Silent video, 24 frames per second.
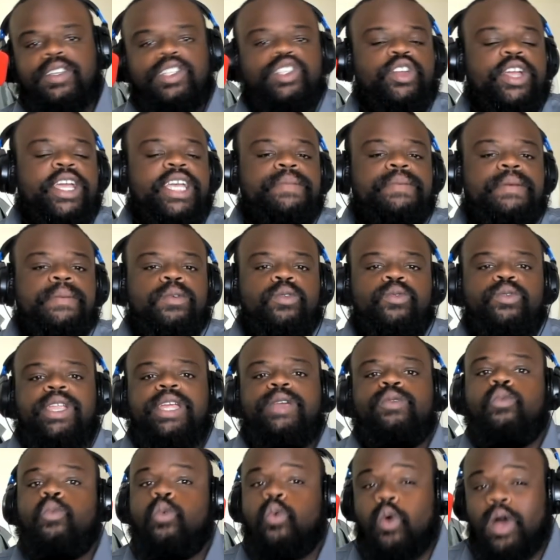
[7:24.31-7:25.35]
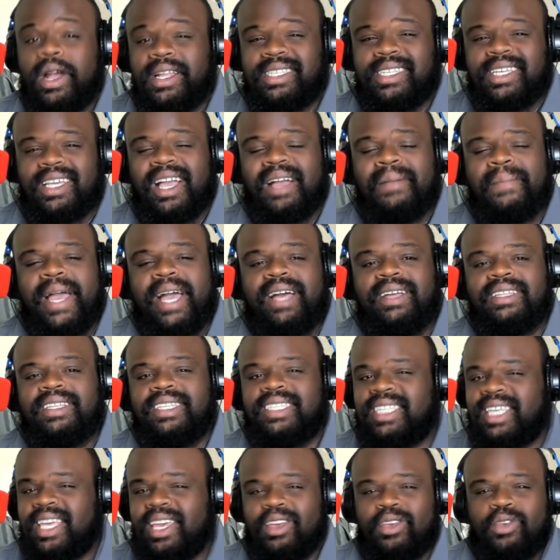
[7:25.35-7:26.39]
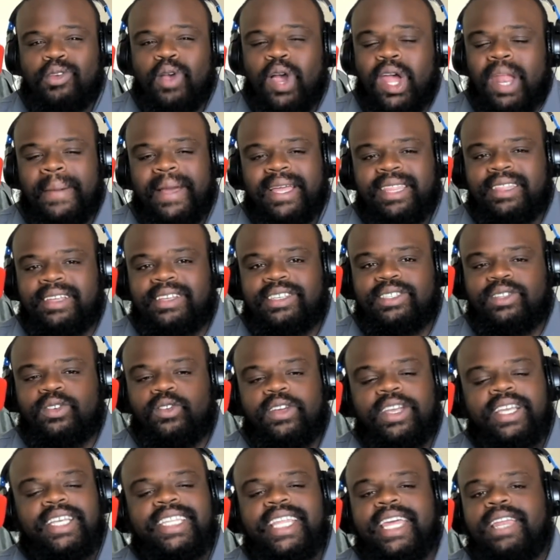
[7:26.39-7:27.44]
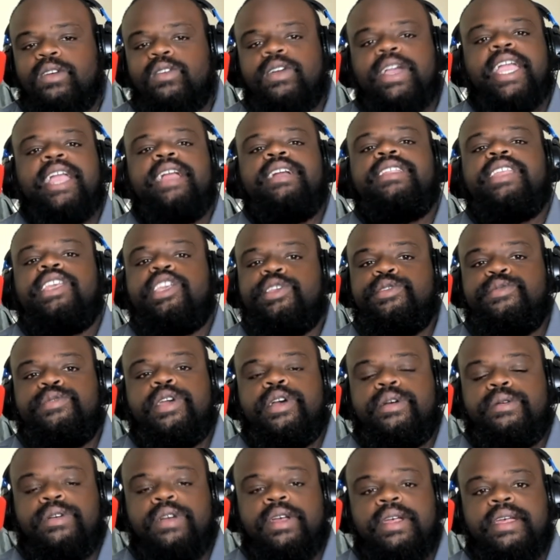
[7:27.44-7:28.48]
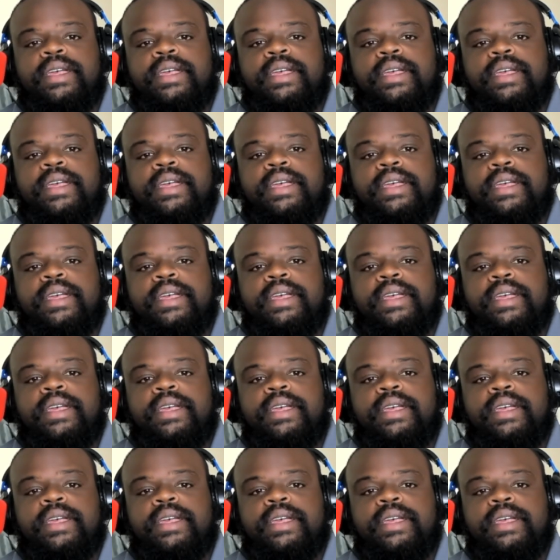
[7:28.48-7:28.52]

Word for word: trans people really want to come out and tell you all about their story because they don't care that you know.